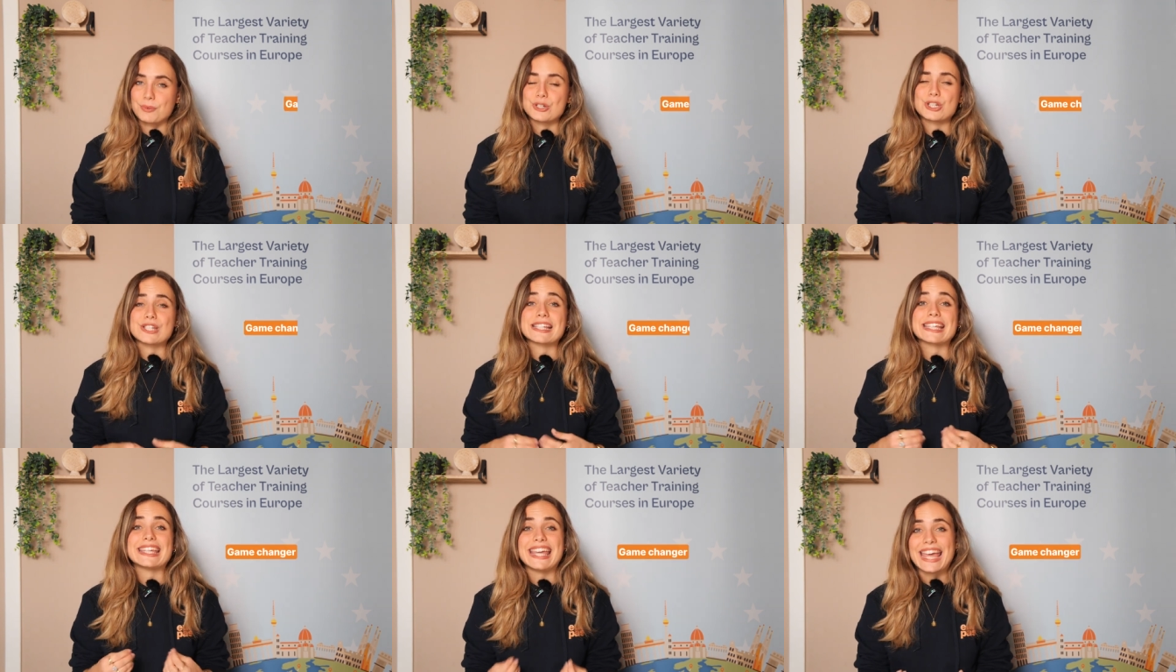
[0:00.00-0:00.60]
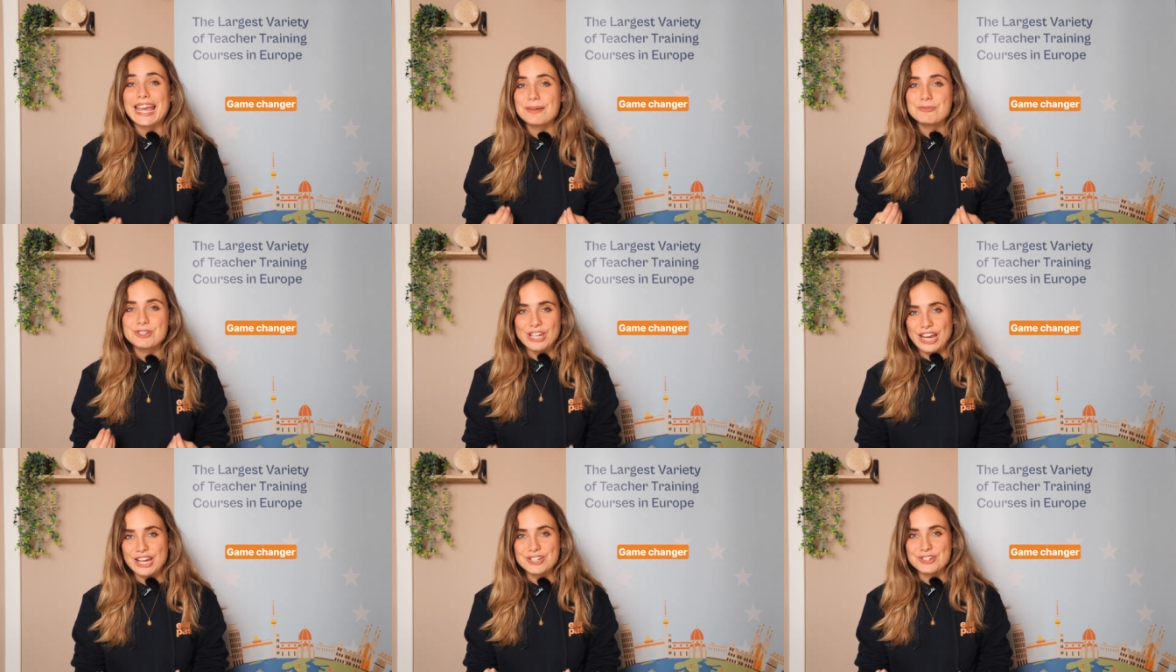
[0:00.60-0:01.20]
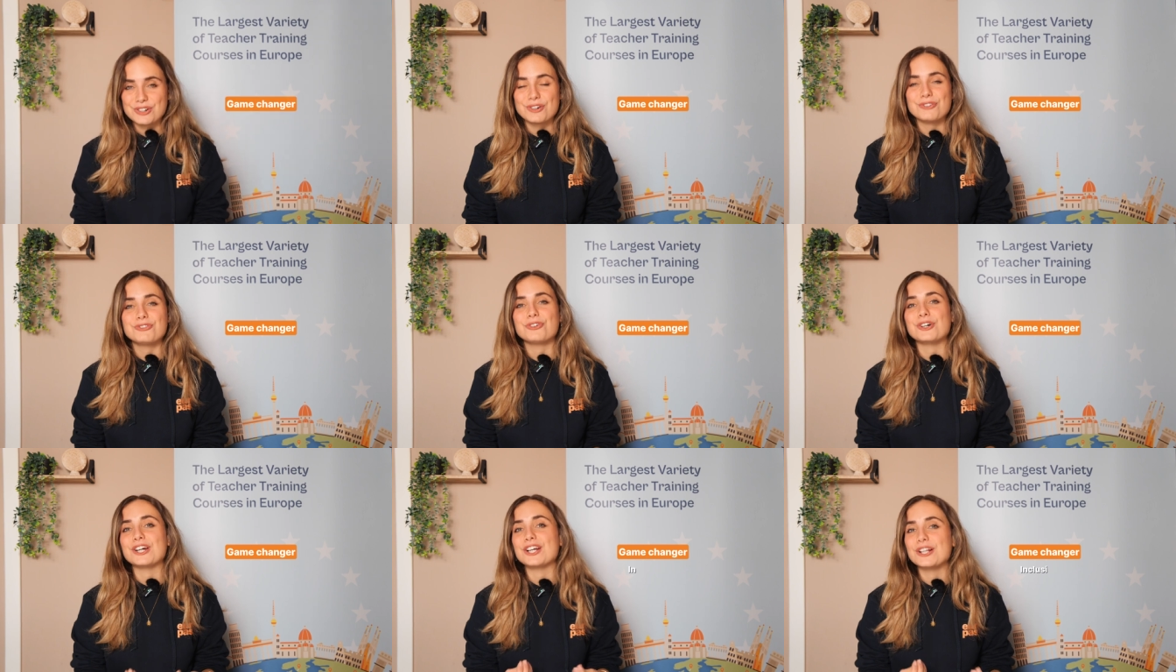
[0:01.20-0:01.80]
which is a game changer
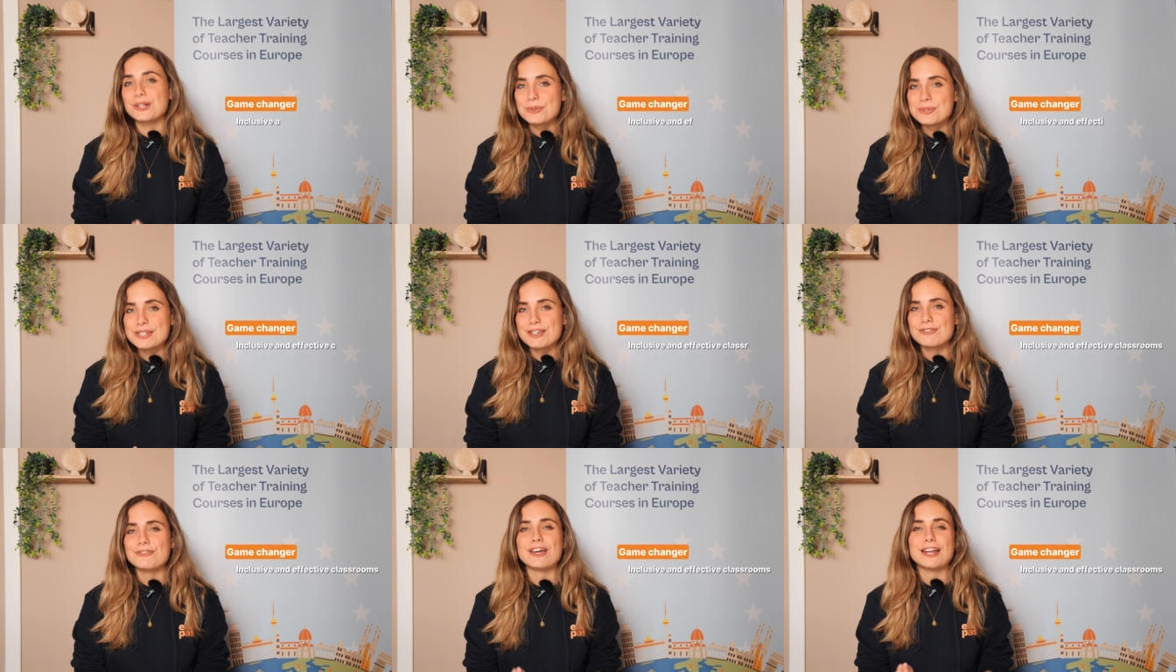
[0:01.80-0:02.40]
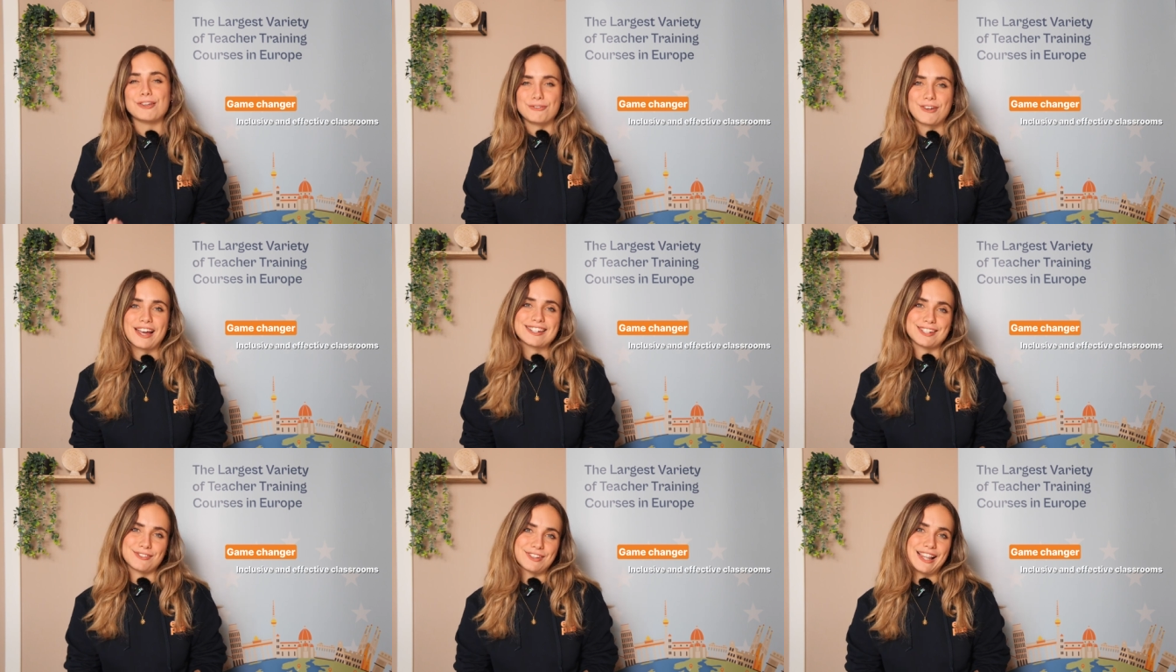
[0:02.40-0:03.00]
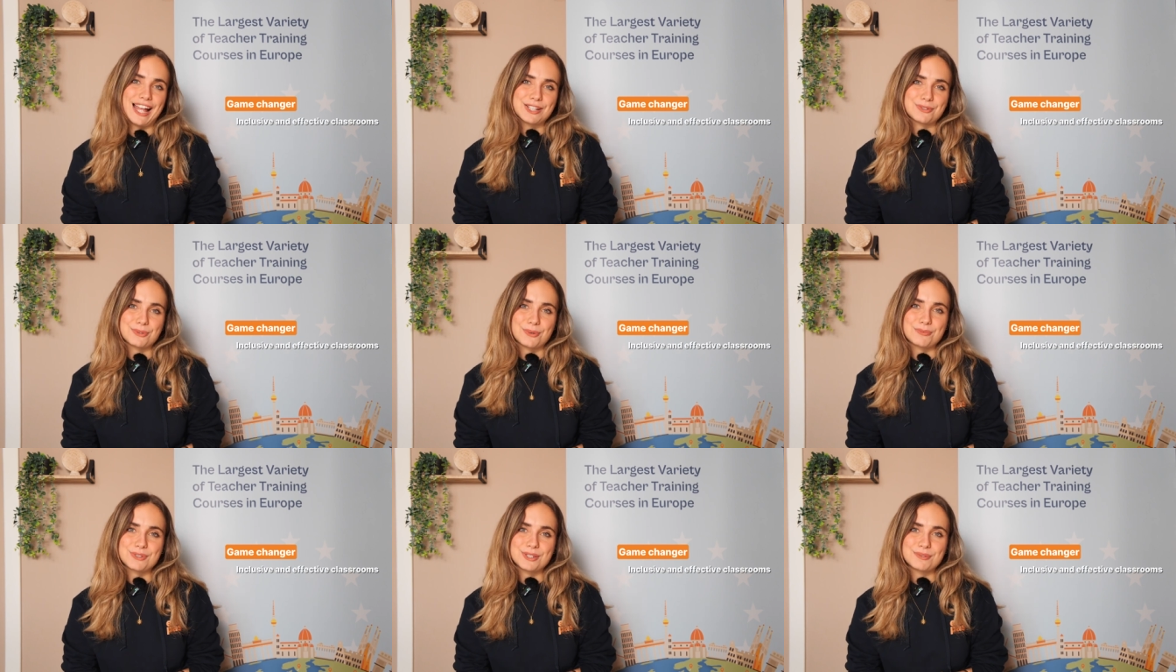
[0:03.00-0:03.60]
for inclusive and effective
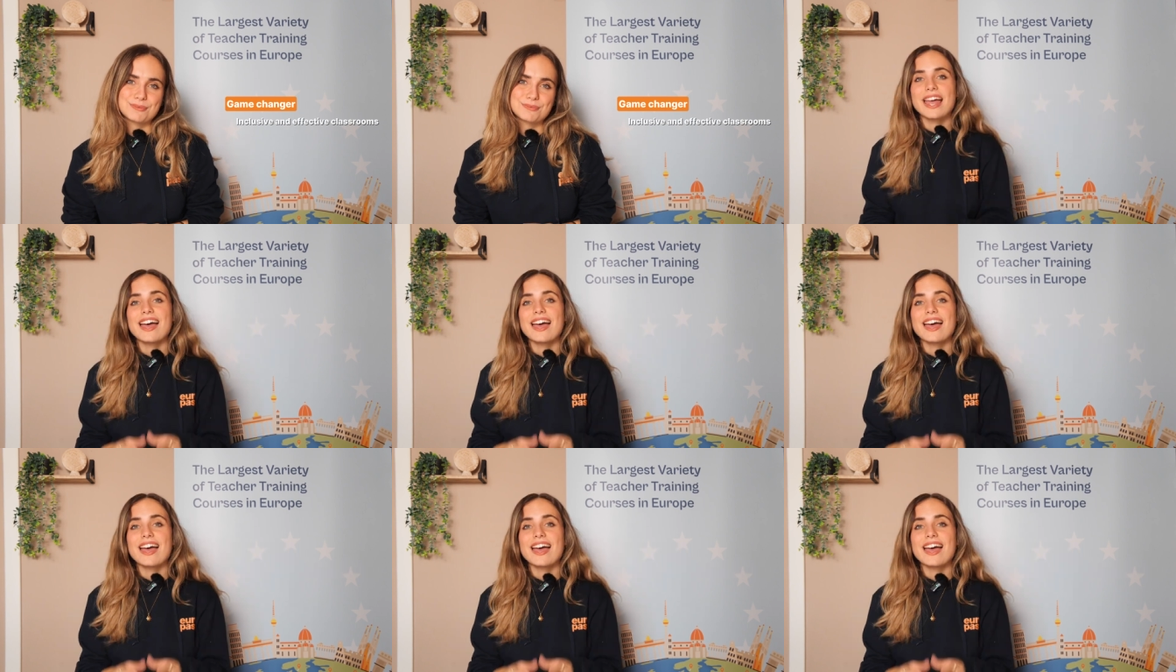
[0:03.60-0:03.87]
classrooms.